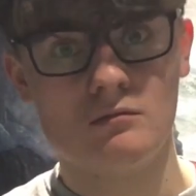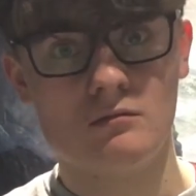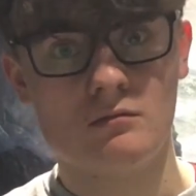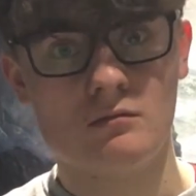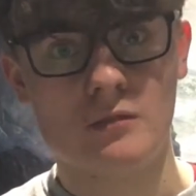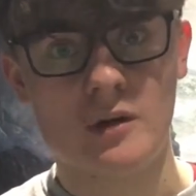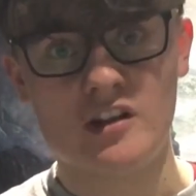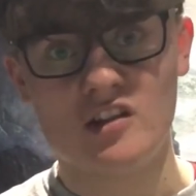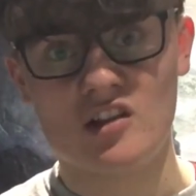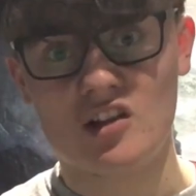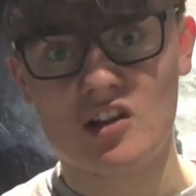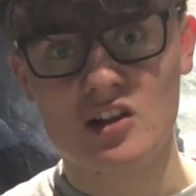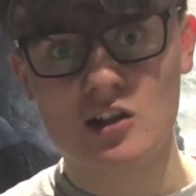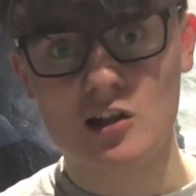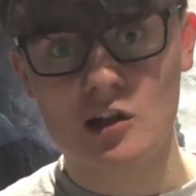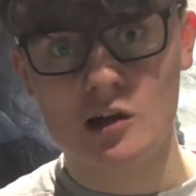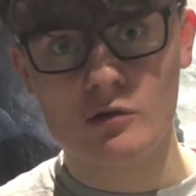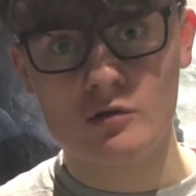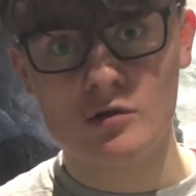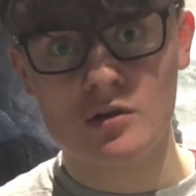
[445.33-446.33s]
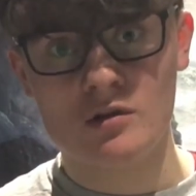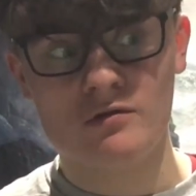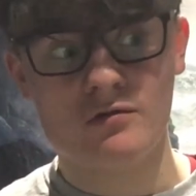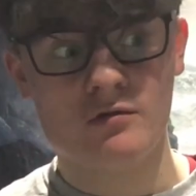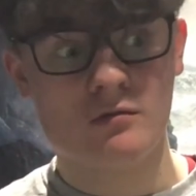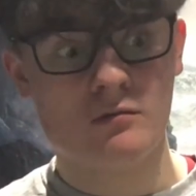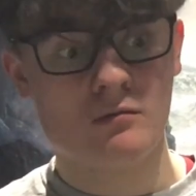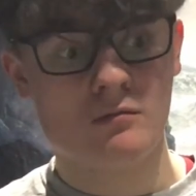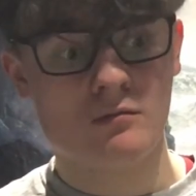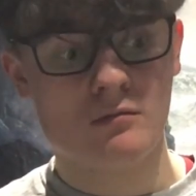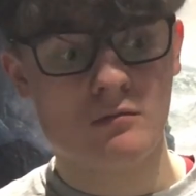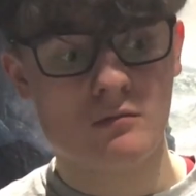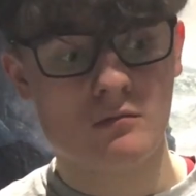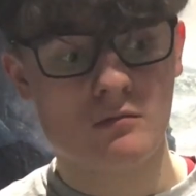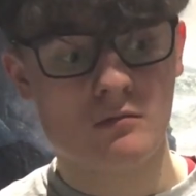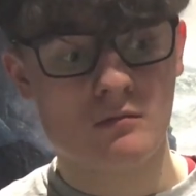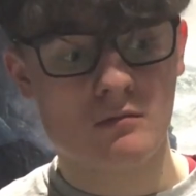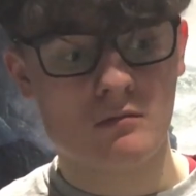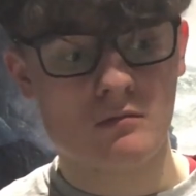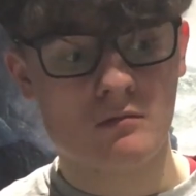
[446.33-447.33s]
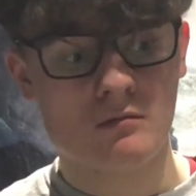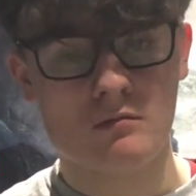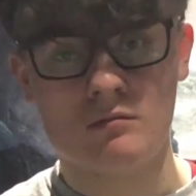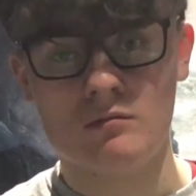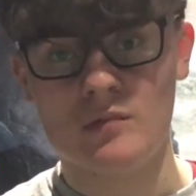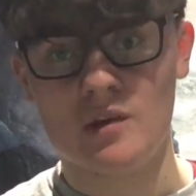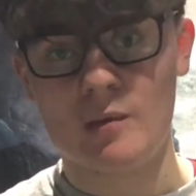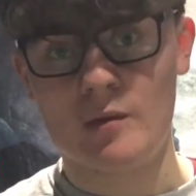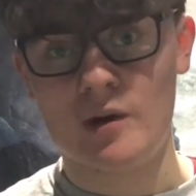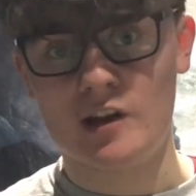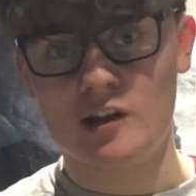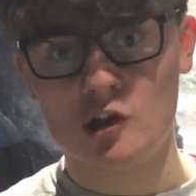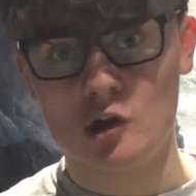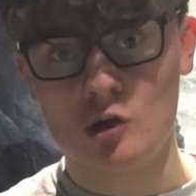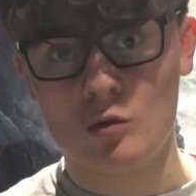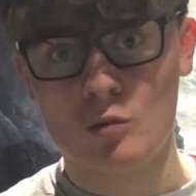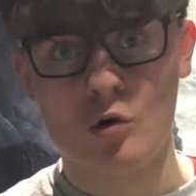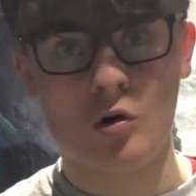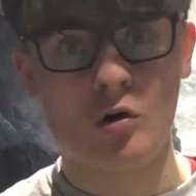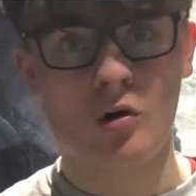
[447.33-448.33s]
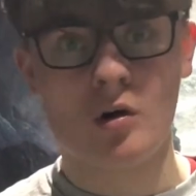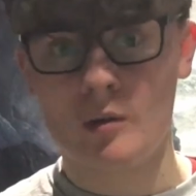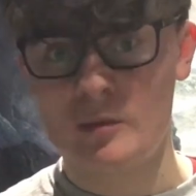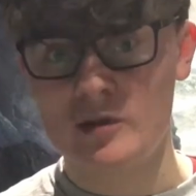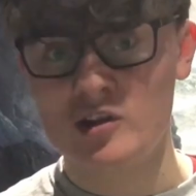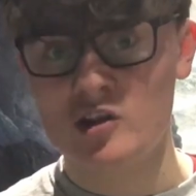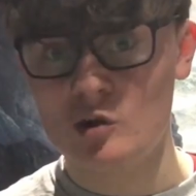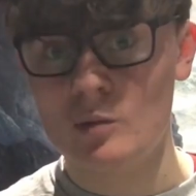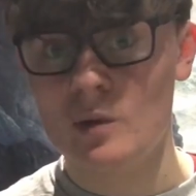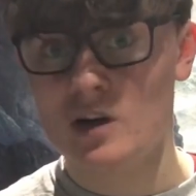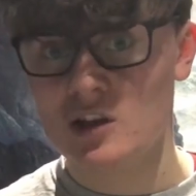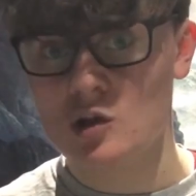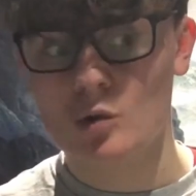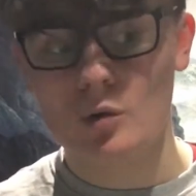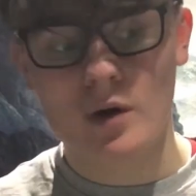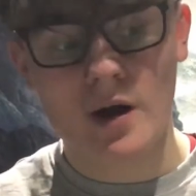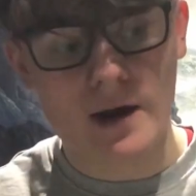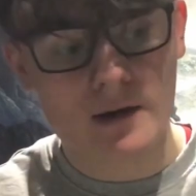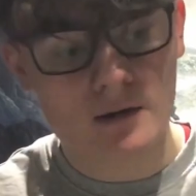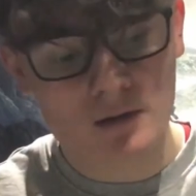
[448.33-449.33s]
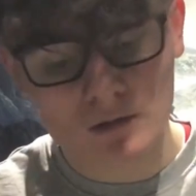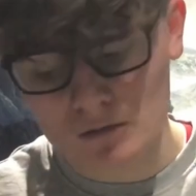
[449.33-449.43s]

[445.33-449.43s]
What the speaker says: It's an exclusive. They made 2 more. I'm assuming it's okay.